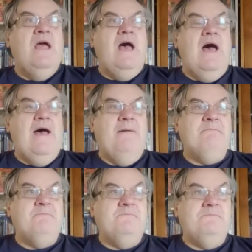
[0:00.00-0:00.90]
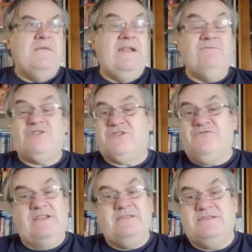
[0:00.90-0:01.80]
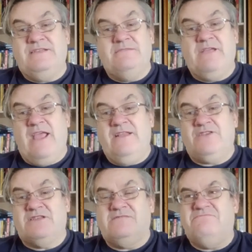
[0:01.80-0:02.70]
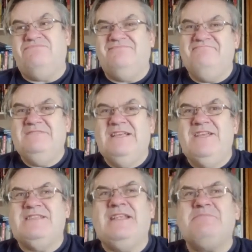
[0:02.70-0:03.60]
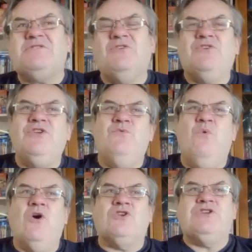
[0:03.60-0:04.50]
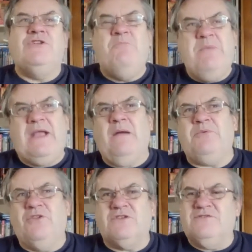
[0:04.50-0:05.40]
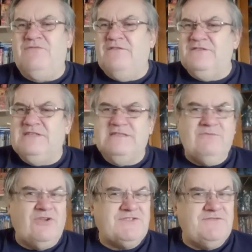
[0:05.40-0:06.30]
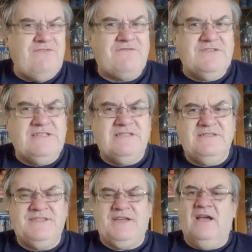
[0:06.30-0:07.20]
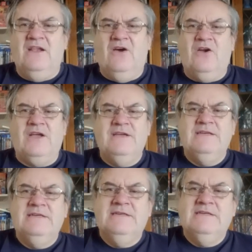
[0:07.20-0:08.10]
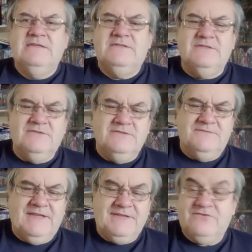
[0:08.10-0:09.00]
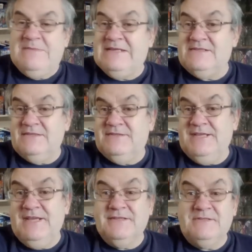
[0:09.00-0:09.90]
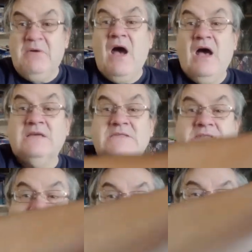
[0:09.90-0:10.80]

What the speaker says: And it was just great to see them again. It's an episode that you watch and you pick up on lots of references. There were lots of references in the dialogue to things from Ace and Tegan's past